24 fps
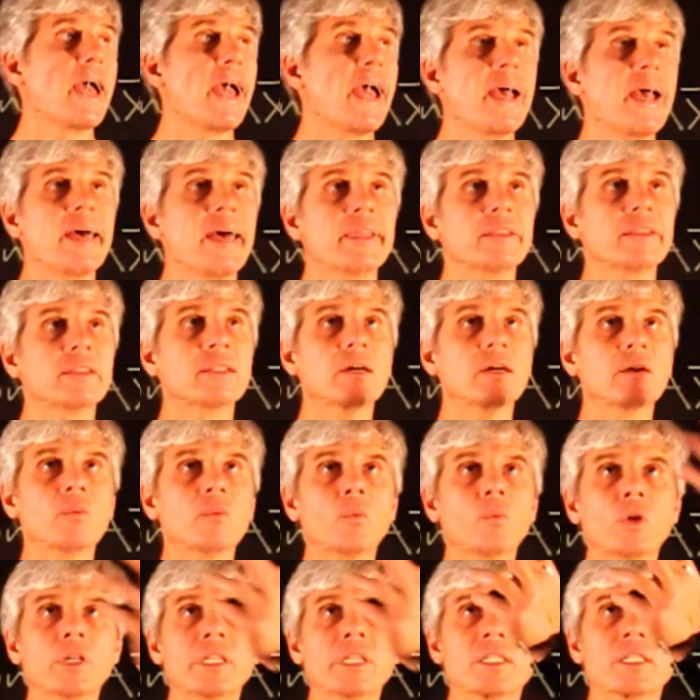And
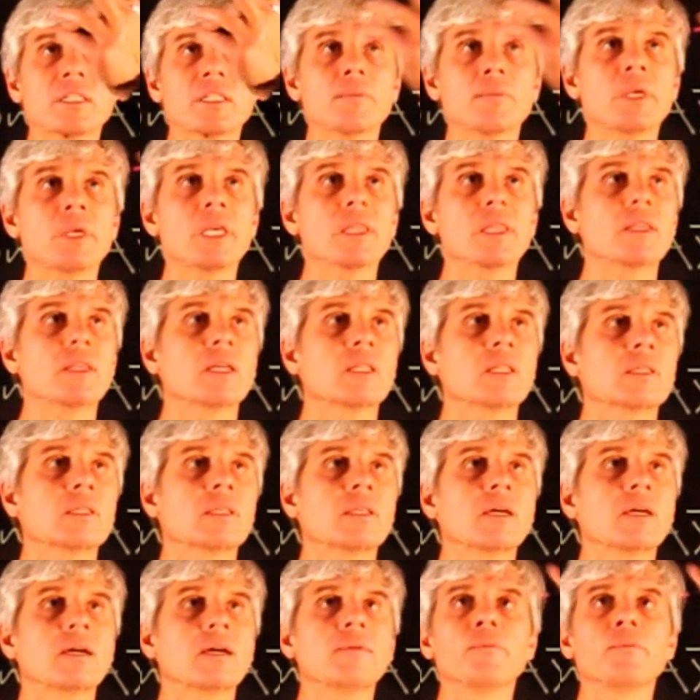what does it mean
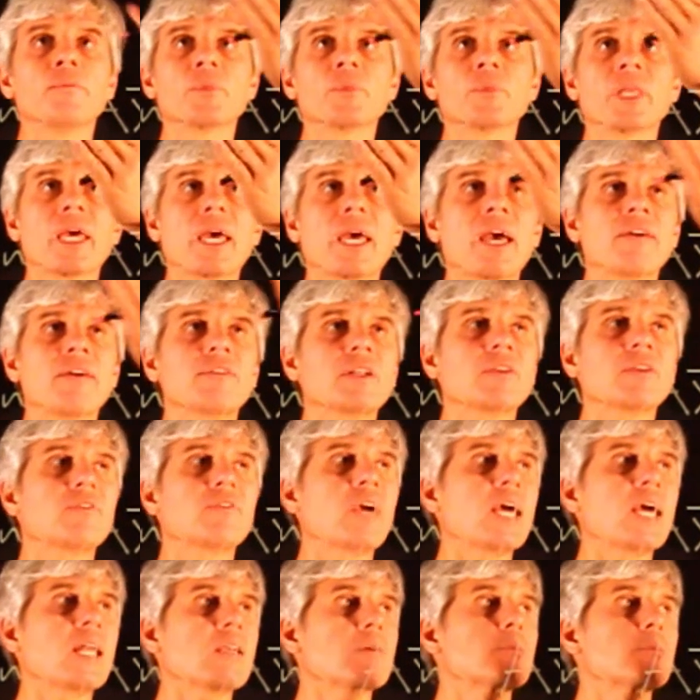that every
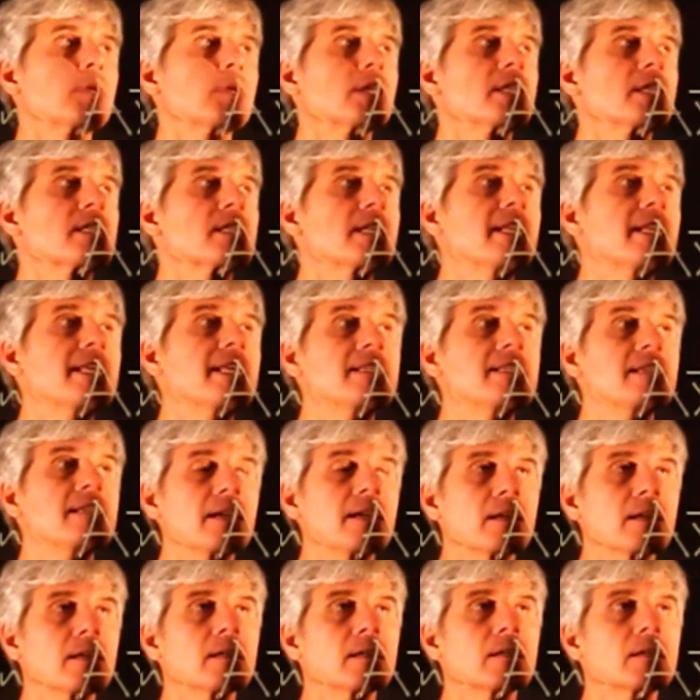variable is
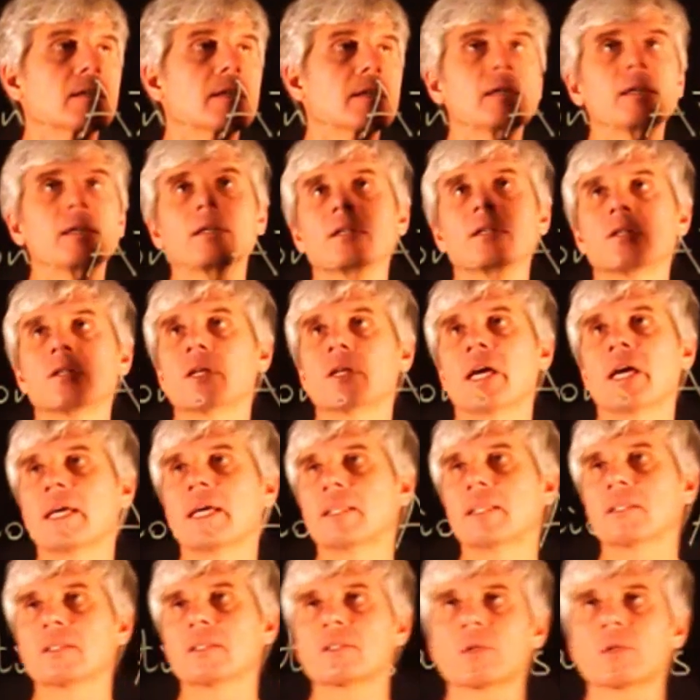leading? And